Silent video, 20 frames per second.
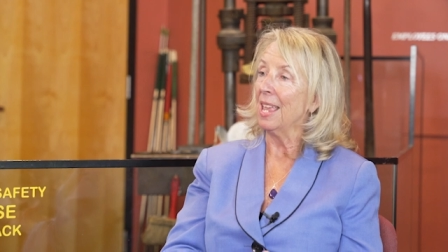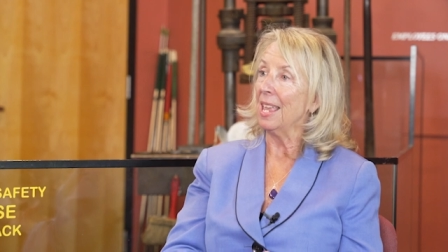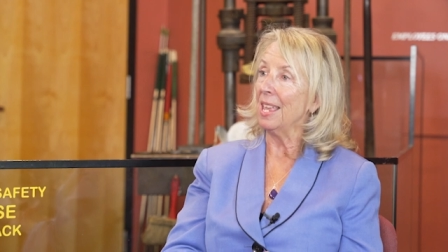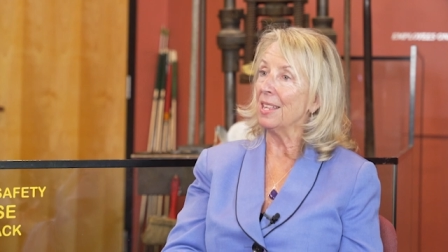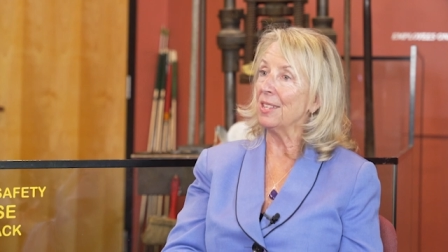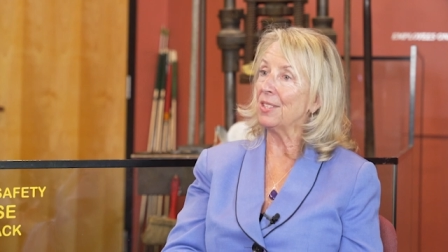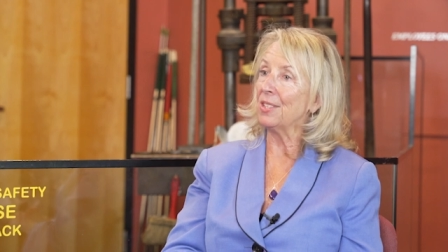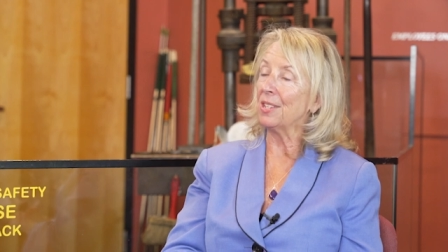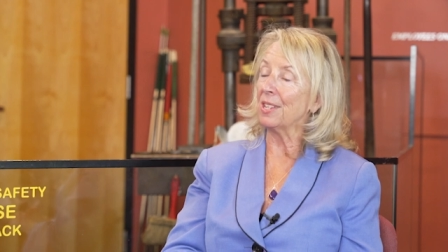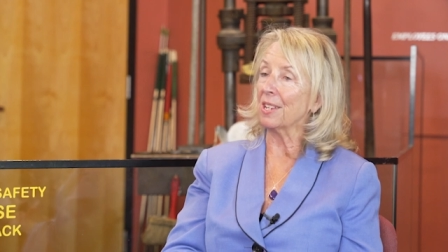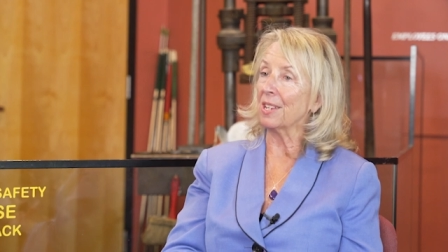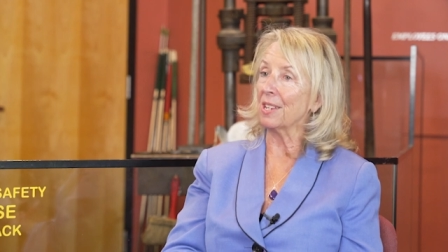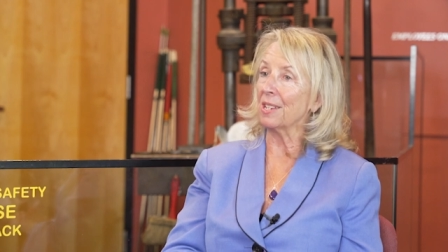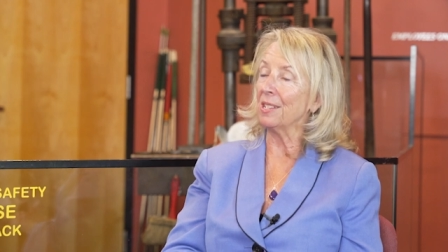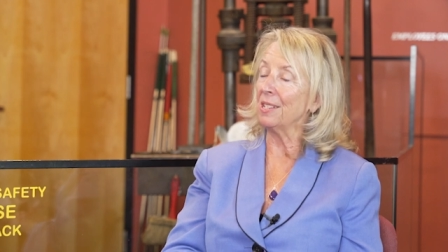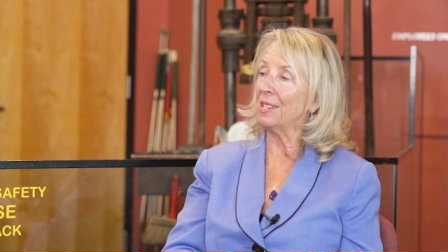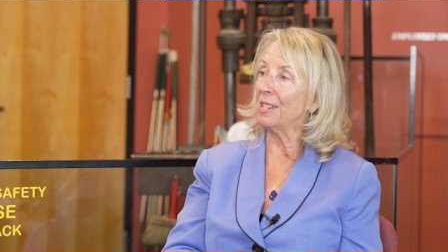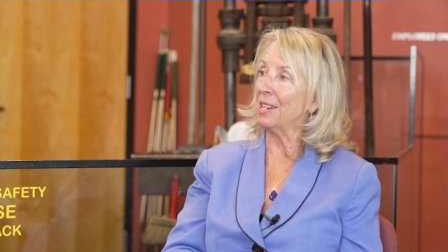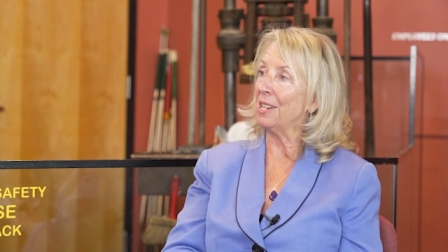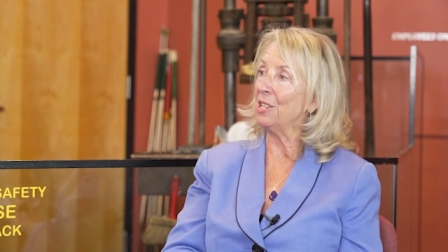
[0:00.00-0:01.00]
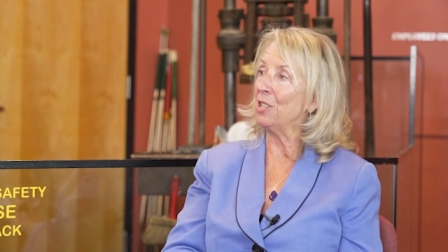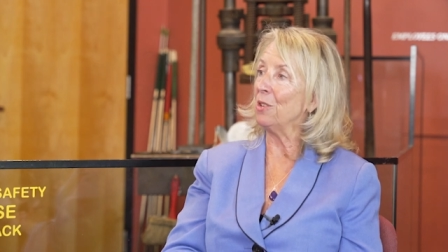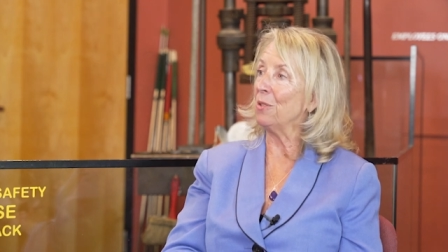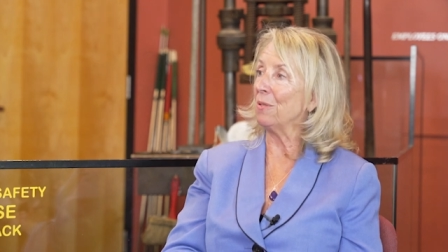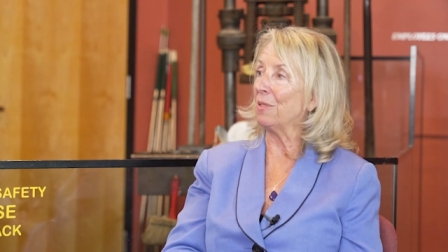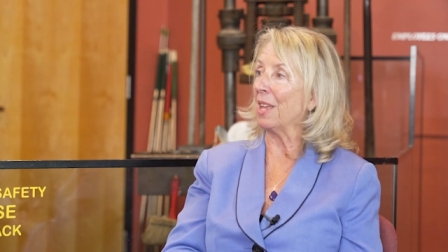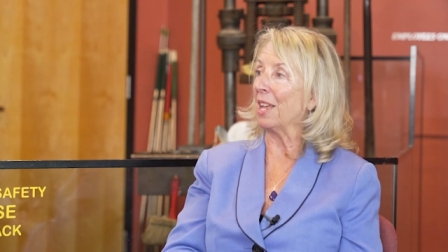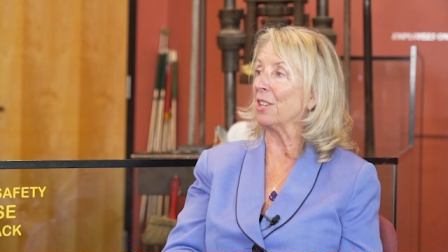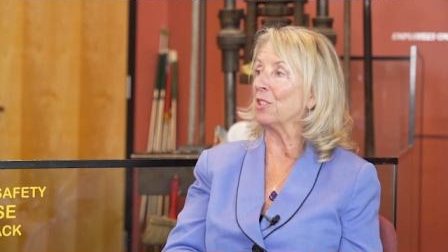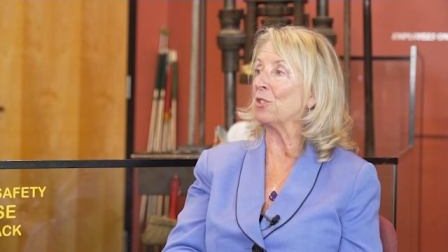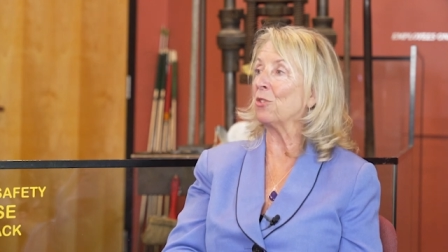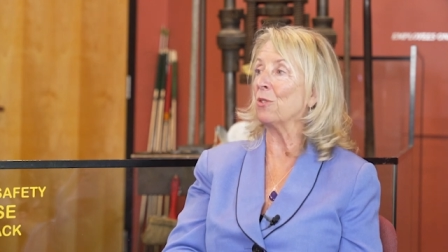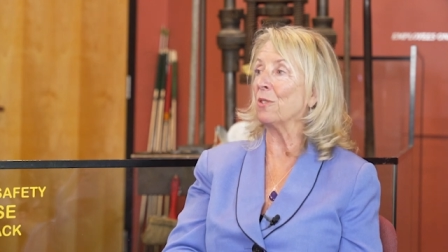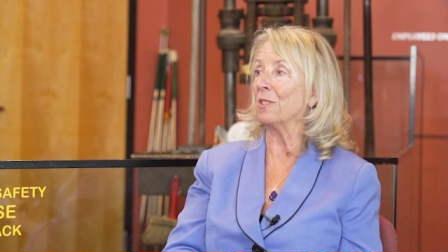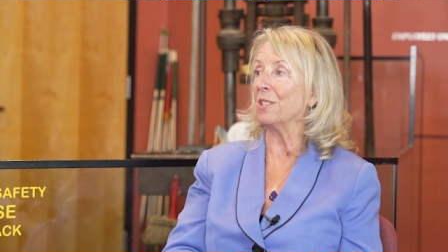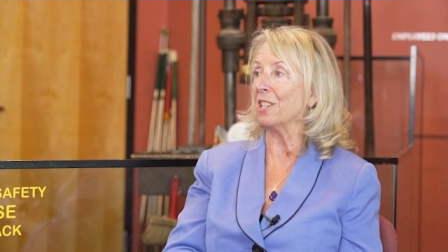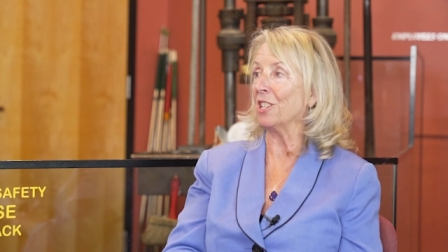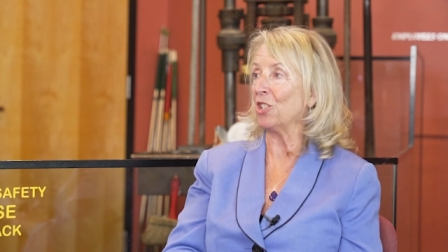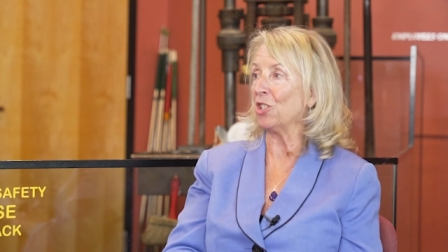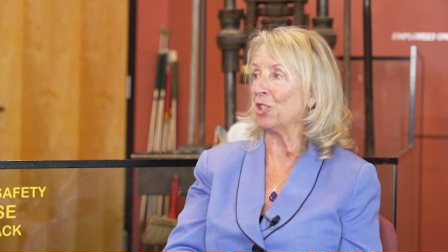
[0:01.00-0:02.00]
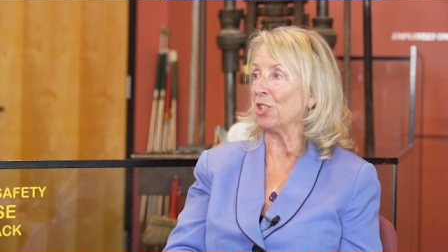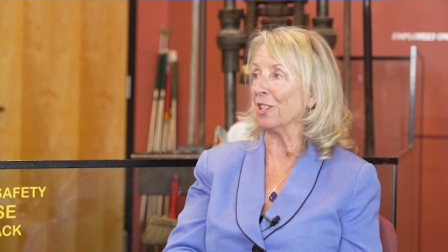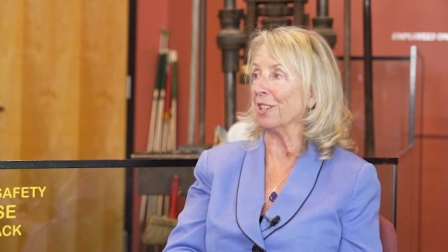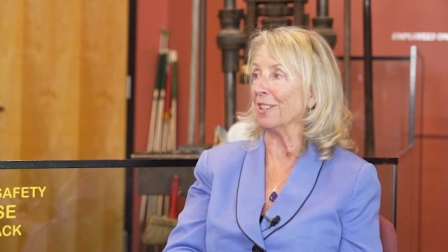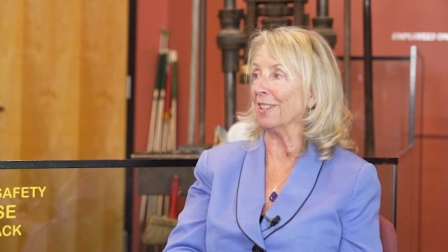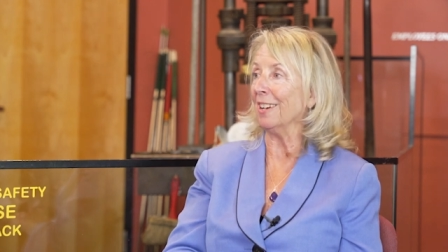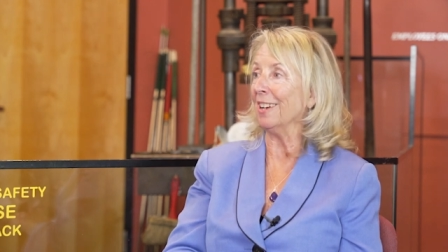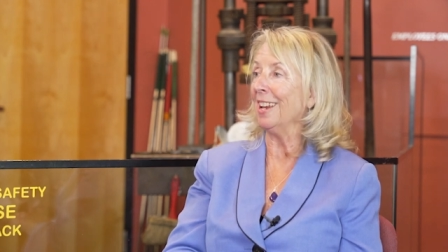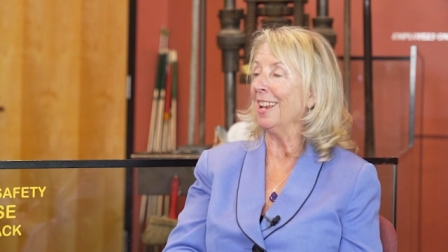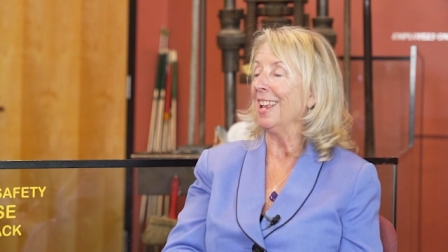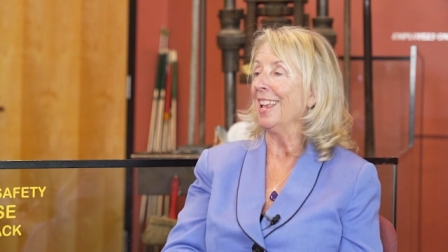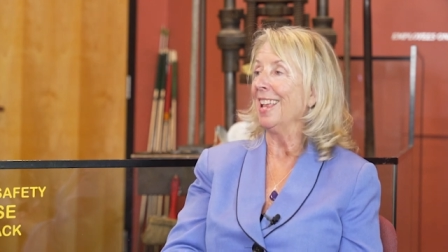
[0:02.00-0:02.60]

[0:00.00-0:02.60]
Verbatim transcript: is to continue that tradition